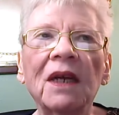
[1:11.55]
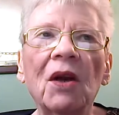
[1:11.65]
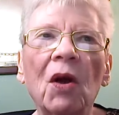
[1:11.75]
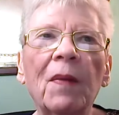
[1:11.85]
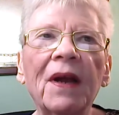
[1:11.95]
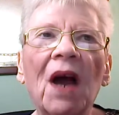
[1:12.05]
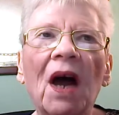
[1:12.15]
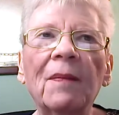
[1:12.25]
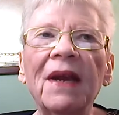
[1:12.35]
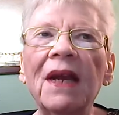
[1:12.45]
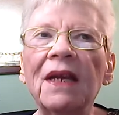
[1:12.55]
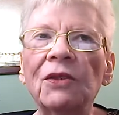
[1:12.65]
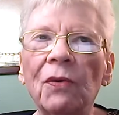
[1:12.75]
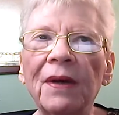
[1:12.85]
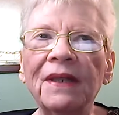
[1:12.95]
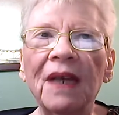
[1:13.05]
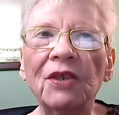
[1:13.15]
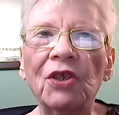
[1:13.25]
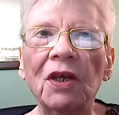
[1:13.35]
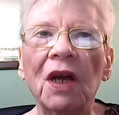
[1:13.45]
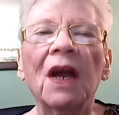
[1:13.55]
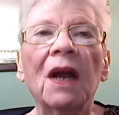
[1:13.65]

and global economy into recession